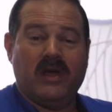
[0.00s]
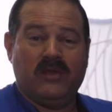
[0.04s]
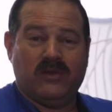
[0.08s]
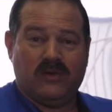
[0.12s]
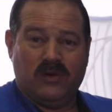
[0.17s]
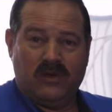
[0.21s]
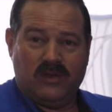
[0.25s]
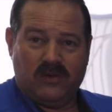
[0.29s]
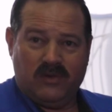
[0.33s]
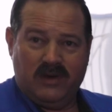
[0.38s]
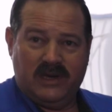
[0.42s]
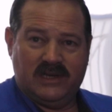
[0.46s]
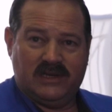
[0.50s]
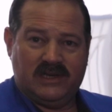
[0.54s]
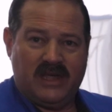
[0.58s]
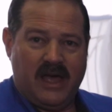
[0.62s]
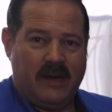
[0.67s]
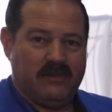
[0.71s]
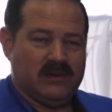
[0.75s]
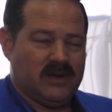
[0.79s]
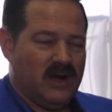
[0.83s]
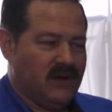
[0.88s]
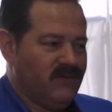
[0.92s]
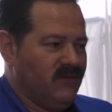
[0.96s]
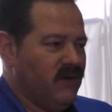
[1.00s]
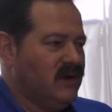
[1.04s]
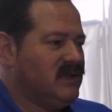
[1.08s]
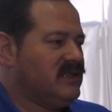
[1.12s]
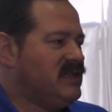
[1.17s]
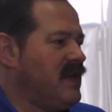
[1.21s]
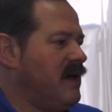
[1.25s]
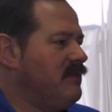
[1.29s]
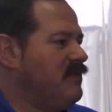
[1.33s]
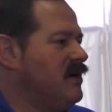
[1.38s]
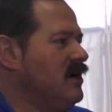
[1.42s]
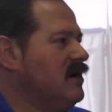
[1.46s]
to run through 3 steps. Our first
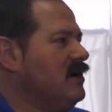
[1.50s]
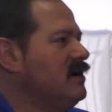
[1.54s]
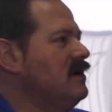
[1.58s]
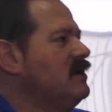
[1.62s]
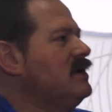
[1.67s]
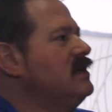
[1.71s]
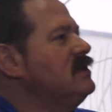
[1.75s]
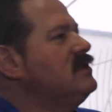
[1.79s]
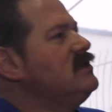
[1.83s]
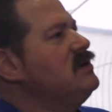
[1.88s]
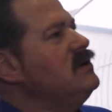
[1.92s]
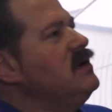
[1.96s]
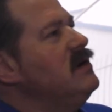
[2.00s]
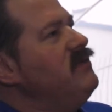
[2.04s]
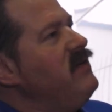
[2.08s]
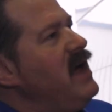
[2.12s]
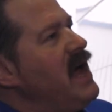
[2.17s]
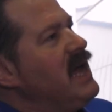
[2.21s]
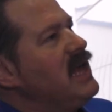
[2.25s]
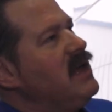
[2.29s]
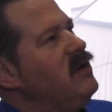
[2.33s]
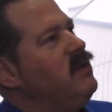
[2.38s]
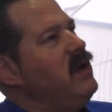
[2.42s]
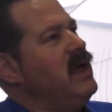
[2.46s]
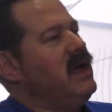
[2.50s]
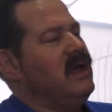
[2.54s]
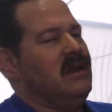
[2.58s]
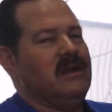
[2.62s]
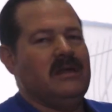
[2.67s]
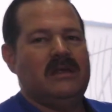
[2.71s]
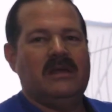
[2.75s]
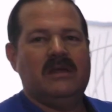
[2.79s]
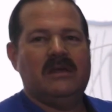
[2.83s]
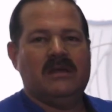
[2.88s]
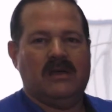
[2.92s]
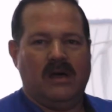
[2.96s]
step here is to evacuate
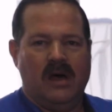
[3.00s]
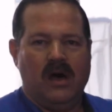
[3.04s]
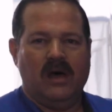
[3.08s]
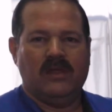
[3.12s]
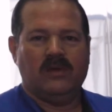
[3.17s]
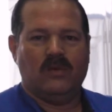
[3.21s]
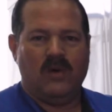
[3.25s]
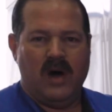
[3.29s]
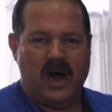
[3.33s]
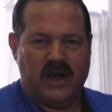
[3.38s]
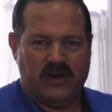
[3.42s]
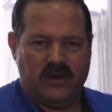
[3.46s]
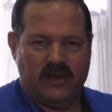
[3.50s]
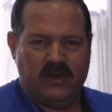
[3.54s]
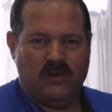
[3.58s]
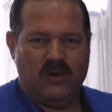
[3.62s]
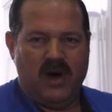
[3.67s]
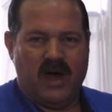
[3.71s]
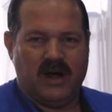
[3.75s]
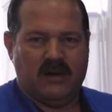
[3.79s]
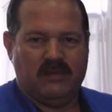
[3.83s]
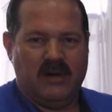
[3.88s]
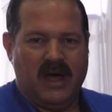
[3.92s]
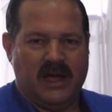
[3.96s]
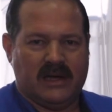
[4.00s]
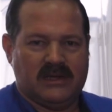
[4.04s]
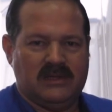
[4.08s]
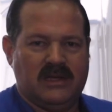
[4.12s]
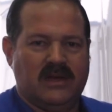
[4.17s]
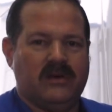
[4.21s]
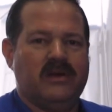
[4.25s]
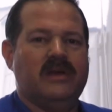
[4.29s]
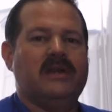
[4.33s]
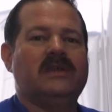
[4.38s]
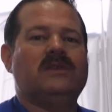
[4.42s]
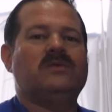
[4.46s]
all the water in the water box.
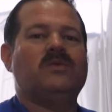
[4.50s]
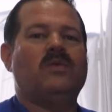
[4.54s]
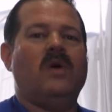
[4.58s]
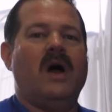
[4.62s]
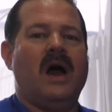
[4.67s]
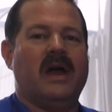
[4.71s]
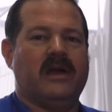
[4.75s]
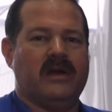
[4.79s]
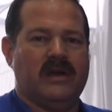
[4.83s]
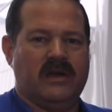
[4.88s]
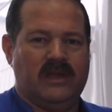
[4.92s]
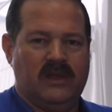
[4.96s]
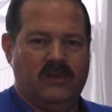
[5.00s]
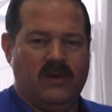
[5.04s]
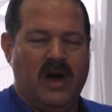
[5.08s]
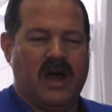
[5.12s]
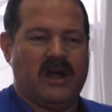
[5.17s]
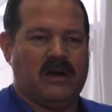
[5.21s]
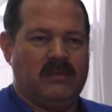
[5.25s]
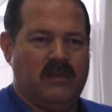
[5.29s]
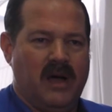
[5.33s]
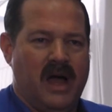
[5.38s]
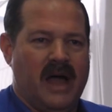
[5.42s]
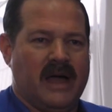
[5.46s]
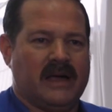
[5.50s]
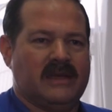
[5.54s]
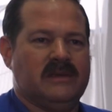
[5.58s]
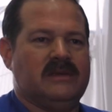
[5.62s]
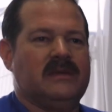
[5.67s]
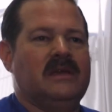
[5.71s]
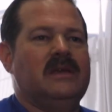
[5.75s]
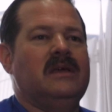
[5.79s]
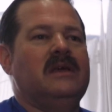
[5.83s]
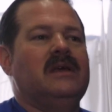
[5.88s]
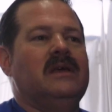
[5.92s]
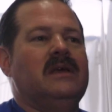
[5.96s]
There is water in the water
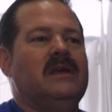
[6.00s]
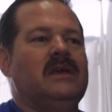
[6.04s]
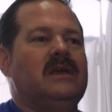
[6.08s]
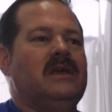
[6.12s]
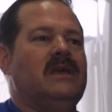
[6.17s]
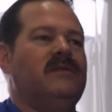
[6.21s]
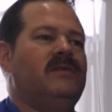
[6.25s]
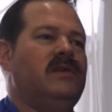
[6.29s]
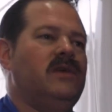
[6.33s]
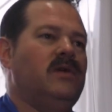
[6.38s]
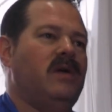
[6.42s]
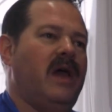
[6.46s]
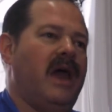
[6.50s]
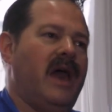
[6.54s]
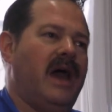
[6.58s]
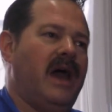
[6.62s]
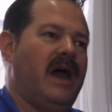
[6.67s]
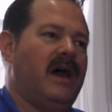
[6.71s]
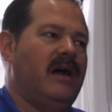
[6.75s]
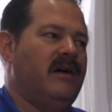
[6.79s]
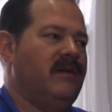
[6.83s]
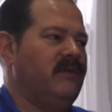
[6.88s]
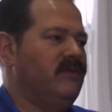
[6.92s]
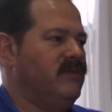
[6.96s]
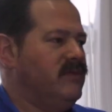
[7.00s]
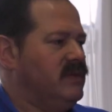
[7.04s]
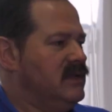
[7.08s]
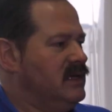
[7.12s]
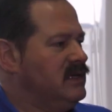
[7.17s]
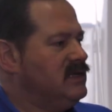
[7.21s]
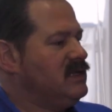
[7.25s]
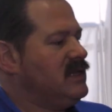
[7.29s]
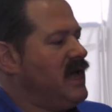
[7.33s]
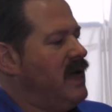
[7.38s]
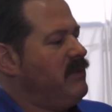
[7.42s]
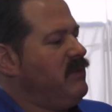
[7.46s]
box. If you have
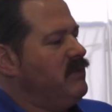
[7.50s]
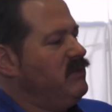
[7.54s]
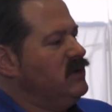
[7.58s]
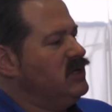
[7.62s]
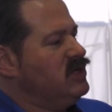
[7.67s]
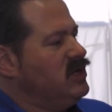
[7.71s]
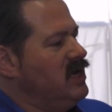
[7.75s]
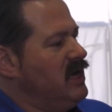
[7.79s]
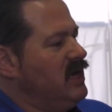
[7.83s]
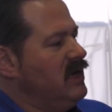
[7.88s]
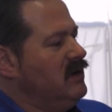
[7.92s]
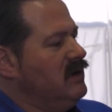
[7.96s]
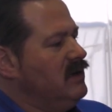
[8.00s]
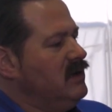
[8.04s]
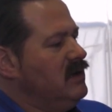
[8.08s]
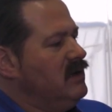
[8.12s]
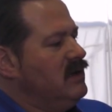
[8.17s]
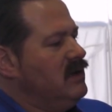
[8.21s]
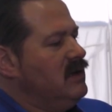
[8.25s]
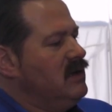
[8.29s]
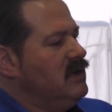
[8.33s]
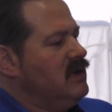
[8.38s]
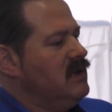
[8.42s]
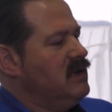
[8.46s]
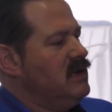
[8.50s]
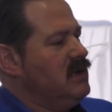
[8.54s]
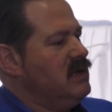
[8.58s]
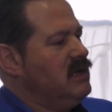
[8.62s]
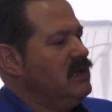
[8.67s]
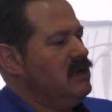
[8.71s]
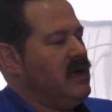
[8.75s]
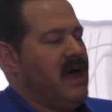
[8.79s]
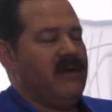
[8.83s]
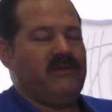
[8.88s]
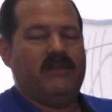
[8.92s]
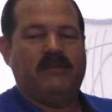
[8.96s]
this type of machine,
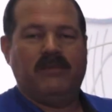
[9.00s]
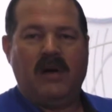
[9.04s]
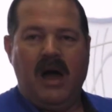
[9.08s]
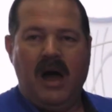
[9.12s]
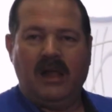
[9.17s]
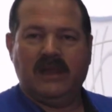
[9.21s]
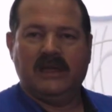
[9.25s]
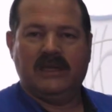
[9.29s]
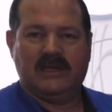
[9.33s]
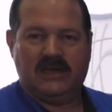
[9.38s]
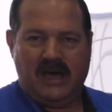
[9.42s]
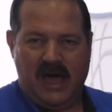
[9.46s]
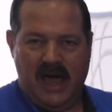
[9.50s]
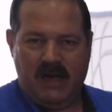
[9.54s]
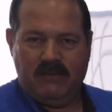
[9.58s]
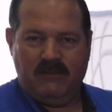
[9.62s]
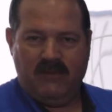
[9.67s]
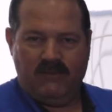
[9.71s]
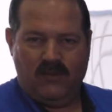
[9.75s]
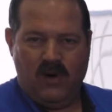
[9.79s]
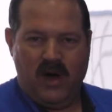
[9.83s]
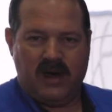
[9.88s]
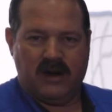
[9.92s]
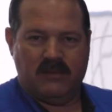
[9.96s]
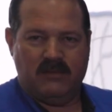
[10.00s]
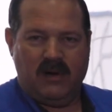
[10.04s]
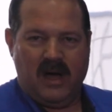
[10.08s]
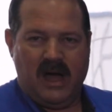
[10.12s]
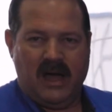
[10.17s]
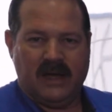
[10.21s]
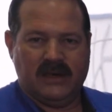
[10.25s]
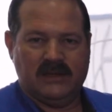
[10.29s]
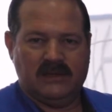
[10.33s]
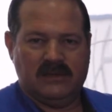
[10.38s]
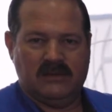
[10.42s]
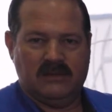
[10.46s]
you'll have a poly type of water
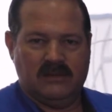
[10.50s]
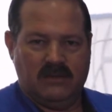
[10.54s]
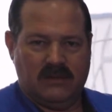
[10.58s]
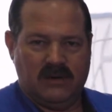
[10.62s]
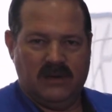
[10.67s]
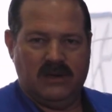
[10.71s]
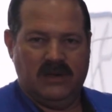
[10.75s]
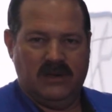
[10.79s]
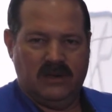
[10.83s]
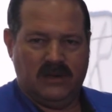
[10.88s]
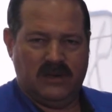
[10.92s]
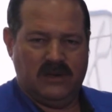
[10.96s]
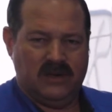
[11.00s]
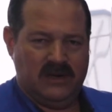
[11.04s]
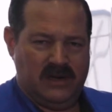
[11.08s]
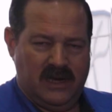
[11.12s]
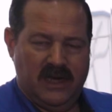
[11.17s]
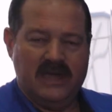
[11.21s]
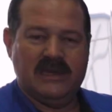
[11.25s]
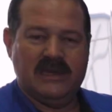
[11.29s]
box where you can